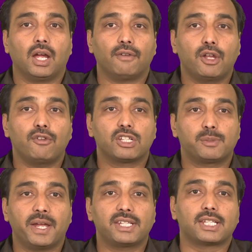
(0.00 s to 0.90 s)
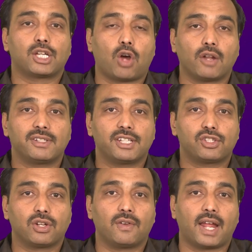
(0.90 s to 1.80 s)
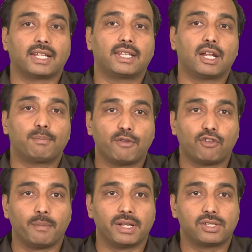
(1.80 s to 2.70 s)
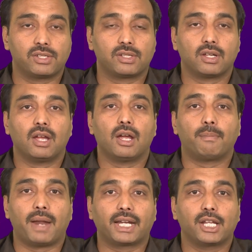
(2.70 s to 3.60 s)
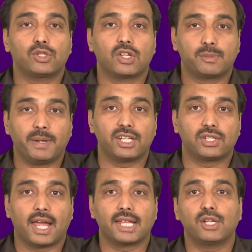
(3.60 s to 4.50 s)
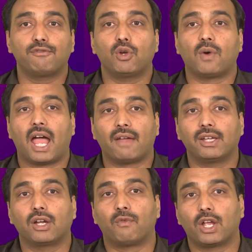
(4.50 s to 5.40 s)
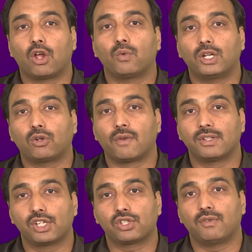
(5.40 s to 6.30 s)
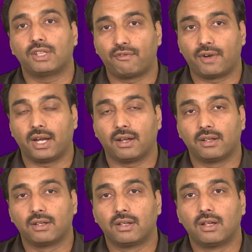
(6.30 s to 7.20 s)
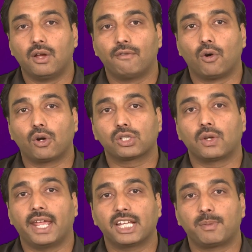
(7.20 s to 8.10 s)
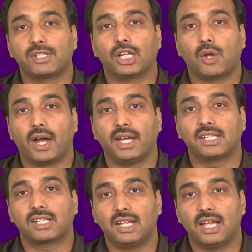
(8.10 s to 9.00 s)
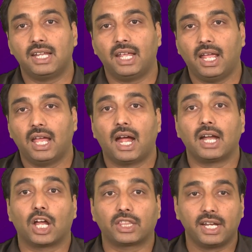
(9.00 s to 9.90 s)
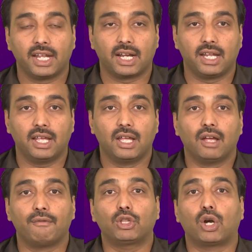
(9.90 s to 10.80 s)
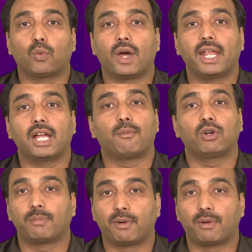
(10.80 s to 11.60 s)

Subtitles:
View your speech as a conversation rather than a performance. Practice your speech as if you were having a one-on-one conversation with a friend. Focus on expressing your ideas clearly and authentically without worrying about the